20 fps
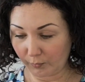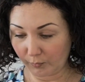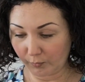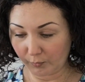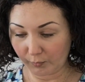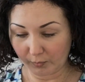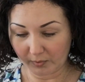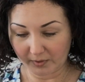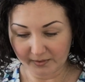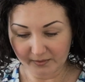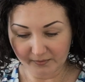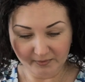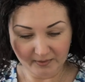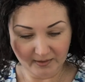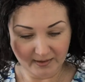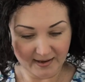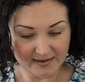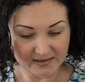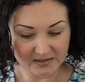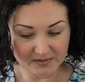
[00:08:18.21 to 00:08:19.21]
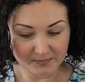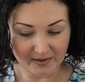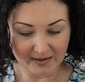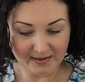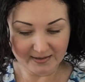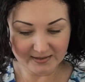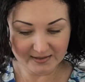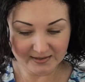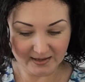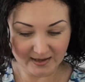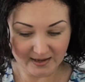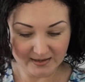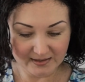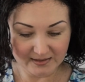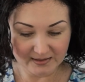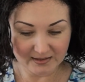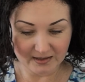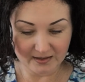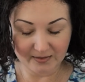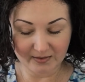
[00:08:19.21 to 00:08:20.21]
One of the last bits
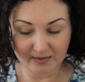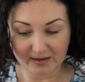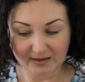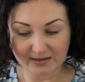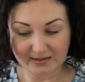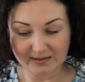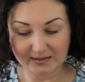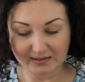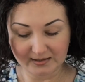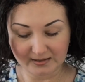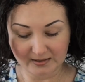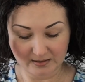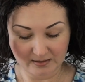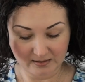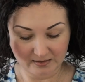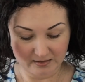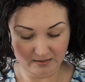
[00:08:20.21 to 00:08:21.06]
is this